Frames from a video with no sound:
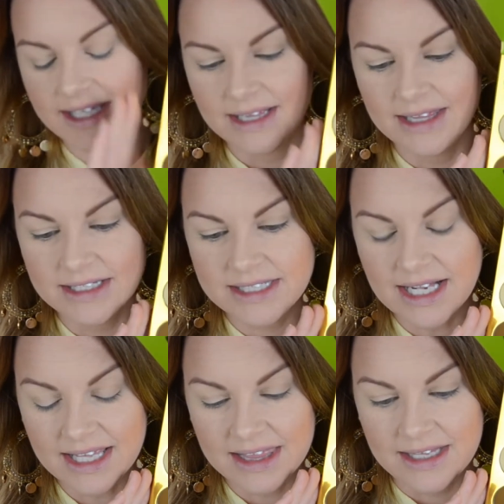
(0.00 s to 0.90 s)
Looks
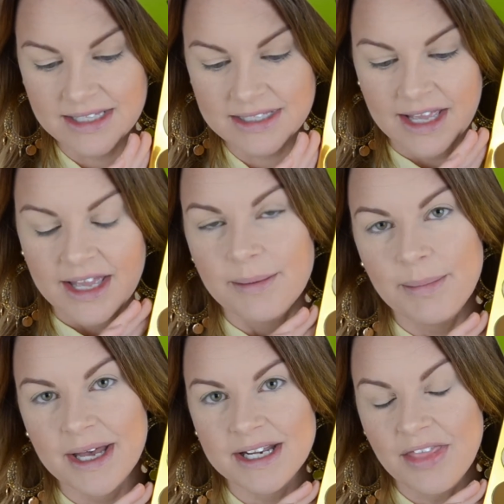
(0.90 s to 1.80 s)
like this,
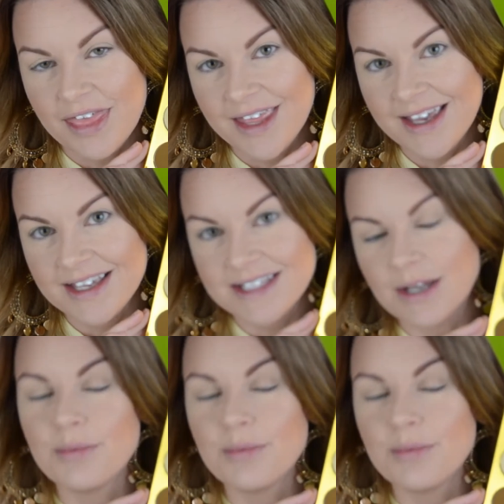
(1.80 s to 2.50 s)
but the thing is,